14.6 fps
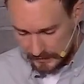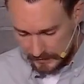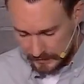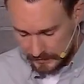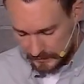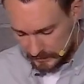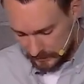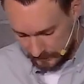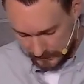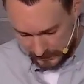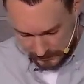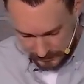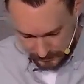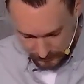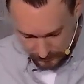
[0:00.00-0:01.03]
he is
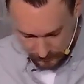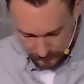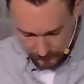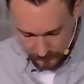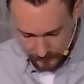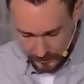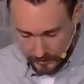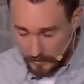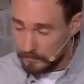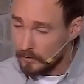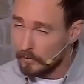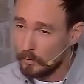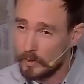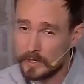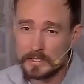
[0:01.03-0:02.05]
coming soon.
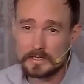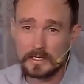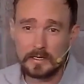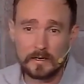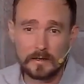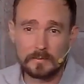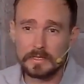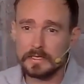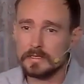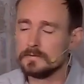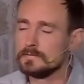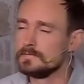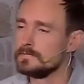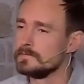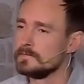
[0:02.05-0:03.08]
But when is he coming?
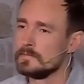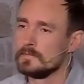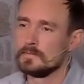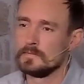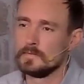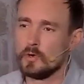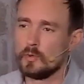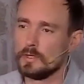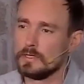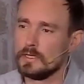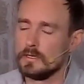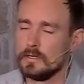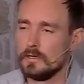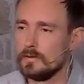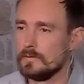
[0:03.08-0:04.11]
No one
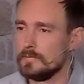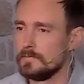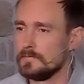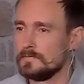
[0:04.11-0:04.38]
can know.